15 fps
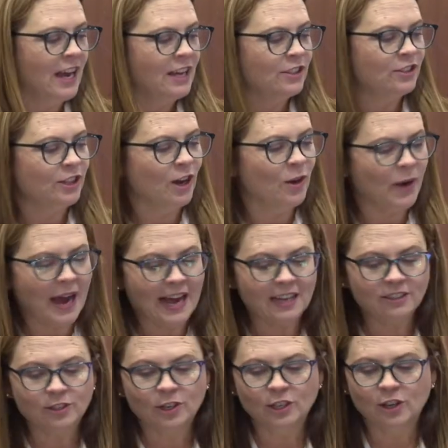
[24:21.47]
So
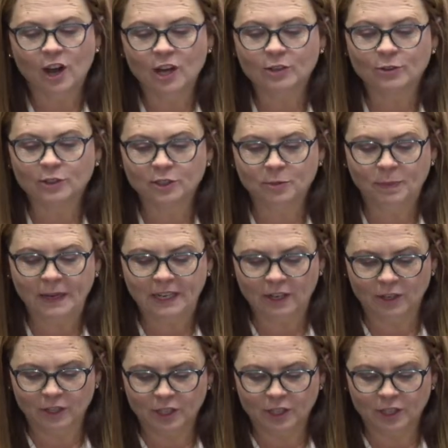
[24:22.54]
as our inaugural speaker,